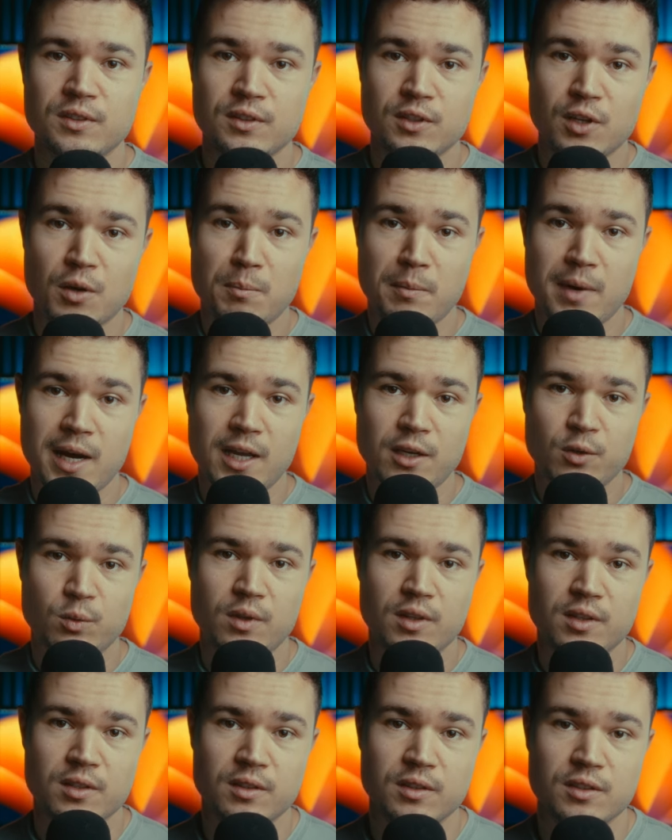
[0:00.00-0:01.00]
combined
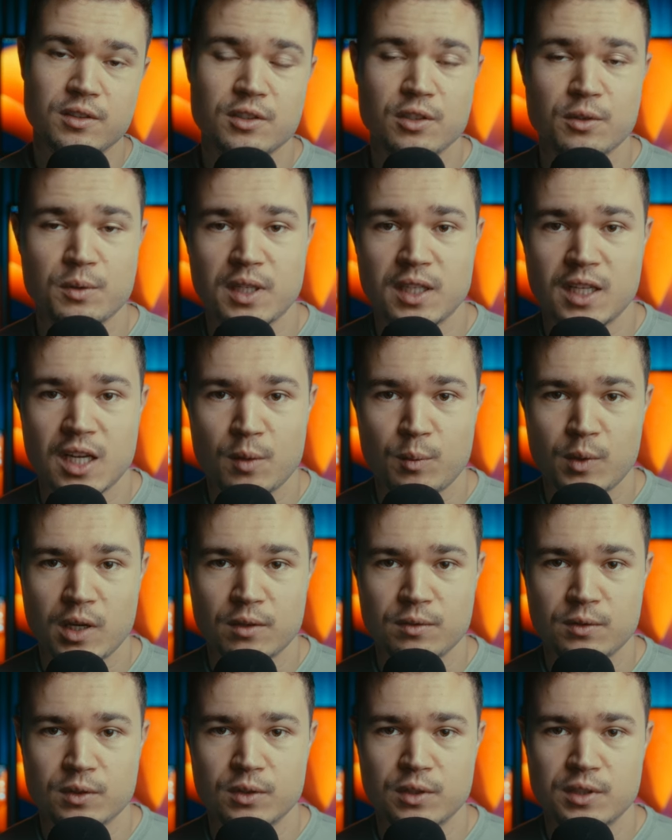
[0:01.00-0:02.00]
with the Sony camera,
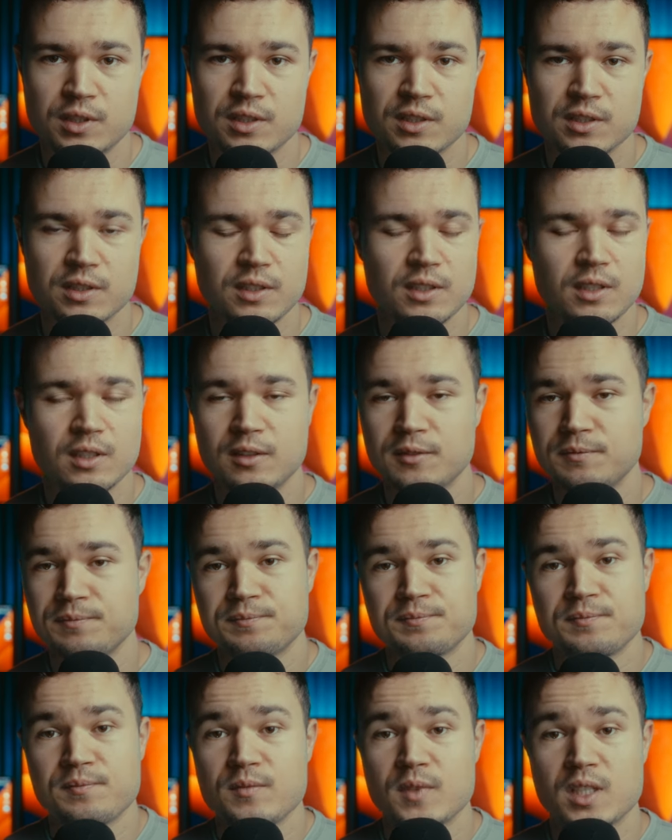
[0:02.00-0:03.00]
of course.
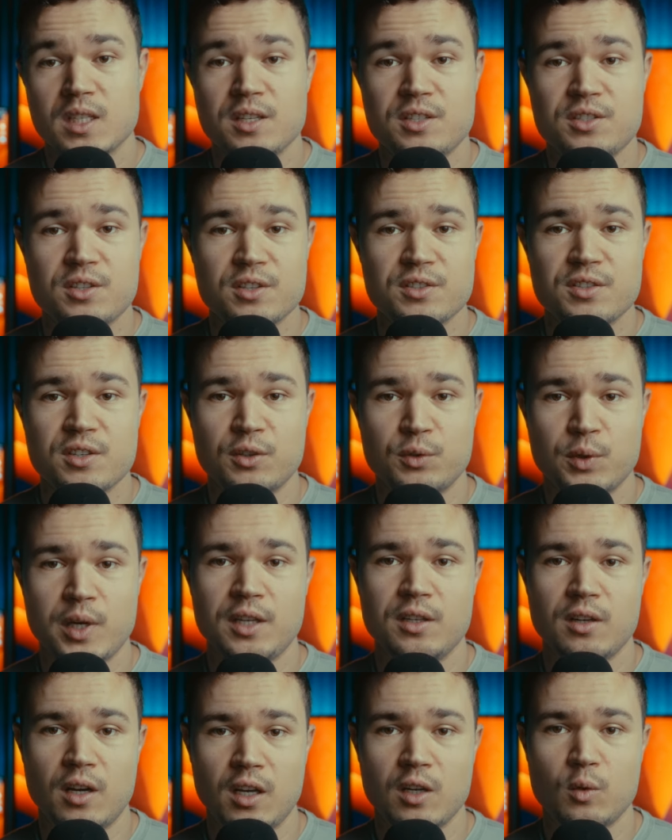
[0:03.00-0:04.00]
It's just a
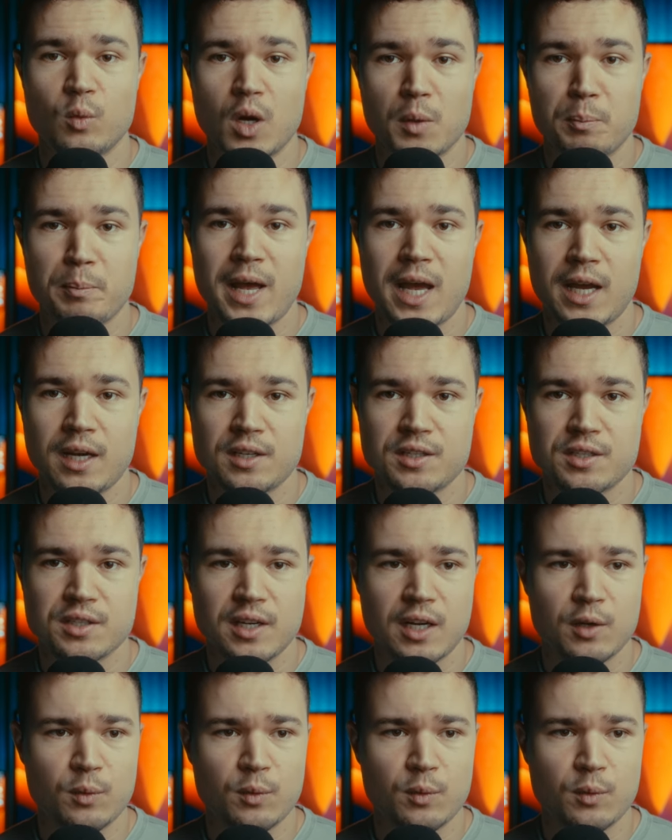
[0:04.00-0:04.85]
great all-in-one package.